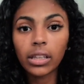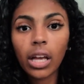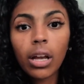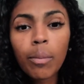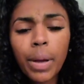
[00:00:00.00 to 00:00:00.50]

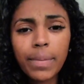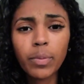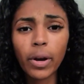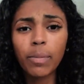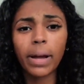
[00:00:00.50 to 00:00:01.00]
Like, babes,
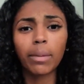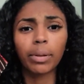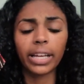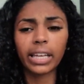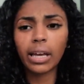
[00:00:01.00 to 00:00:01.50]
why are you buying a
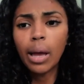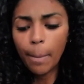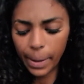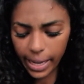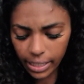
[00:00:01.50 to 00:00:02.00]
blanket,
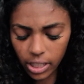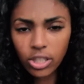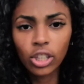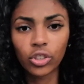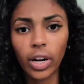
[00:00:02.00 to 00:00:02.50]

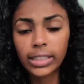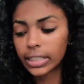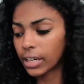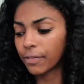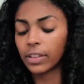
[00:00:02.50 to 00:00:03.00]
Pandas, a dress,
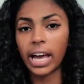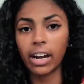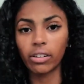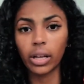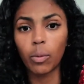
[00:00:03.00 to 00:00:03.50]
and a flat
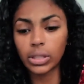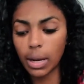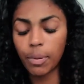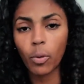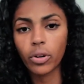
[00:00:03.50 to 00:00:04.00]
iron? Like what
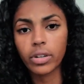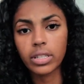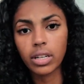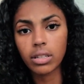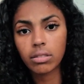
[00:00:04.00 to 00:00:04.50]
type of order is
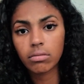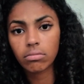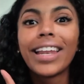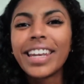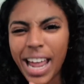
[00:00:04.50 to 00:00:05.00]
this?
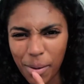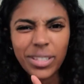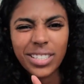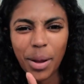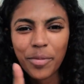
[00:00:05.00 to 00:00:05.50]
Now
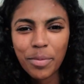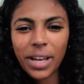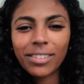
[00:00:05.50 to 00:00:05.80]
it's time for bed.